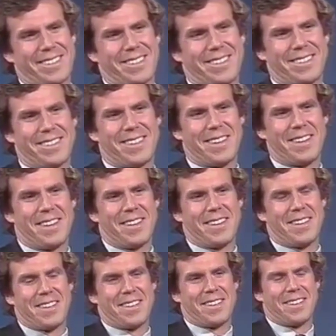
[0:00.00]
What will
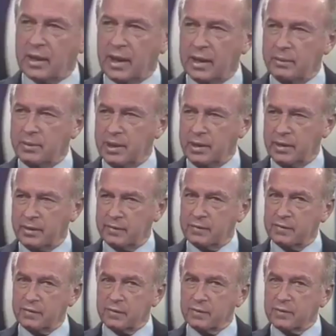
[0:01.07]
happen in that
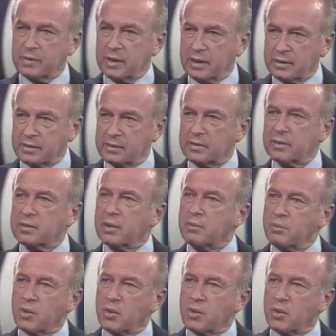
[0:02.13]
part of the world?